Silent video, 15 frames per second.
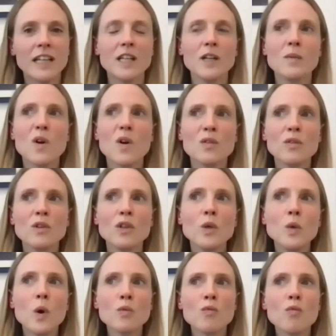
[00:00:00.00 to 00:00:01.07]
You want
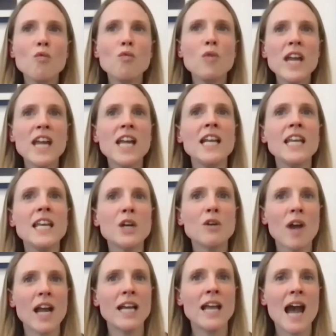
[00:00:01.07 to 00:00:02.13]
really
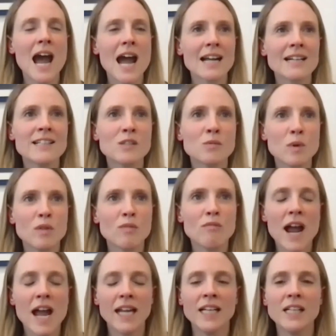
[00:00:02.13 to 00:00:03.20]
great actors with
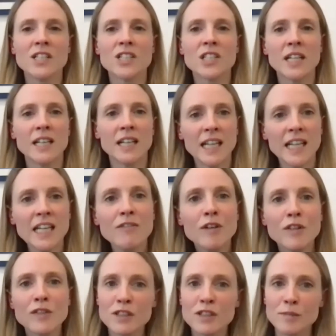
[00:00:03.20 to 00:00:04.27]
range in
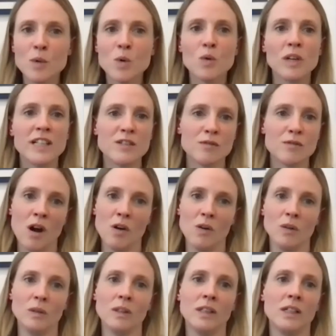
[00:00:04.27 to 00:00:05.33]
even the smallest
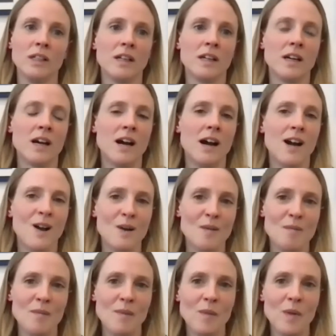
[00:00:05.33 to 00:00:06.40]
role.
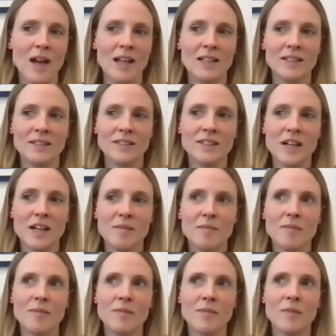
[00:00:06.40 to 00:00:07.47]
And
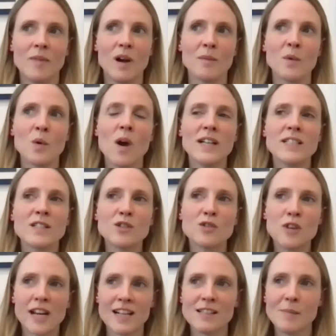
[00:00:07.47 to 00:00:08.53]
I'm quite
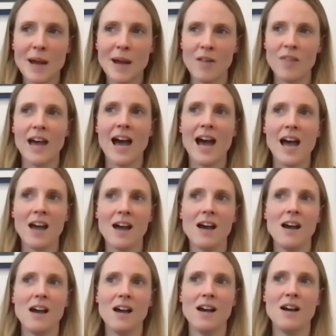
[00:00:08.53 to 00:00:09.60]
strict about that,
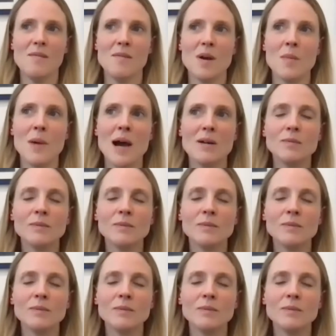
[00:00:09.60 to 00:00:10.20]
about